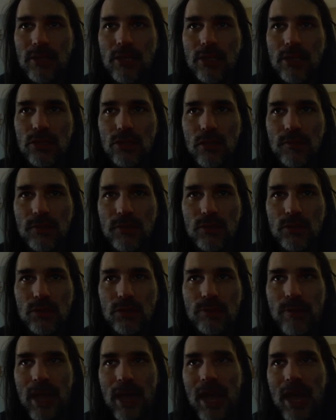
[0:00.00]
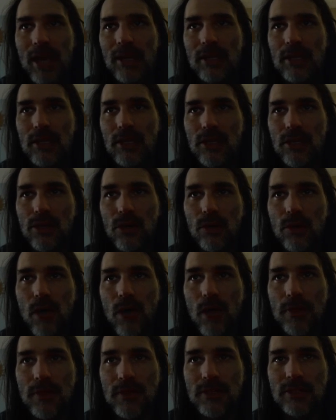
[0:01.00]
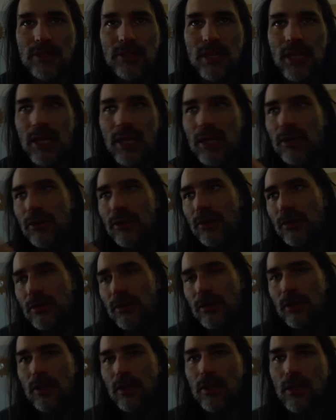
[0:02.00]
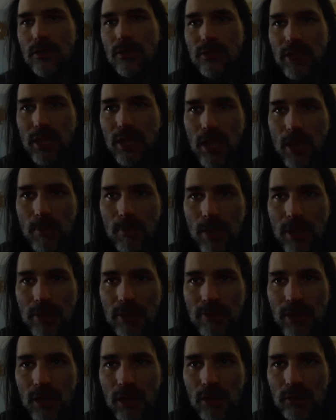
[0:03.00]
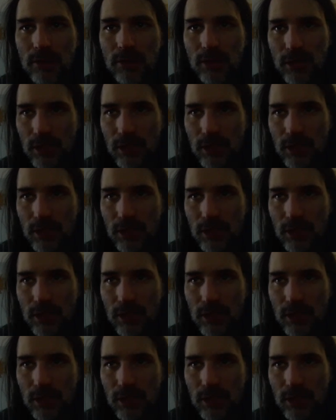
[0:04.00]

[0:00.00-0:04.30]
So if this was back, on this day or another day, I might have held.